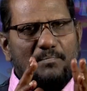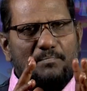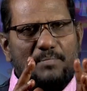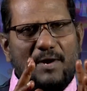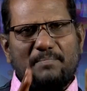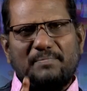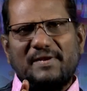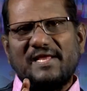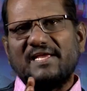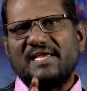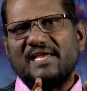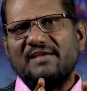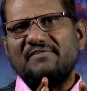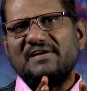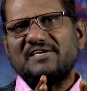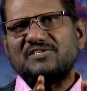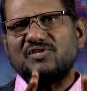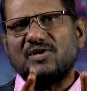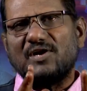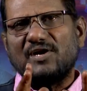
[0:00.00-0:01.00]
Public
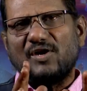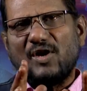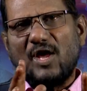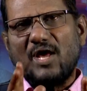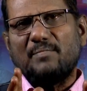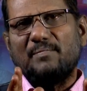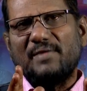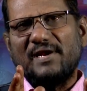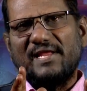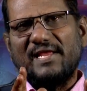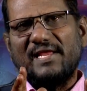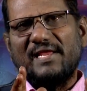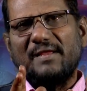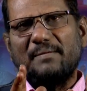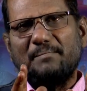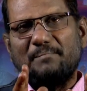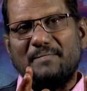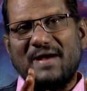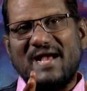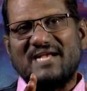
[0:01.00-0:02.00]
events are
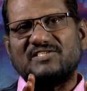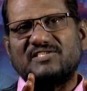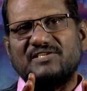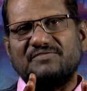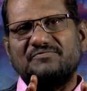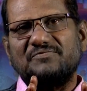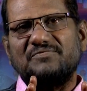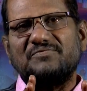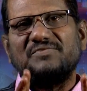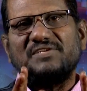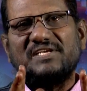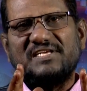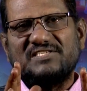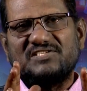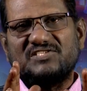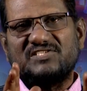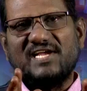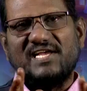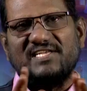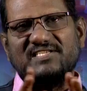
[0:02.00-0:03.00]
normally massive in
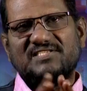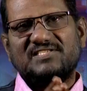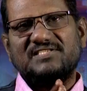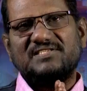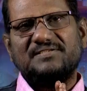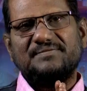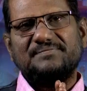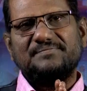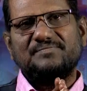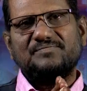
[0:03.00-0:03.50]
size.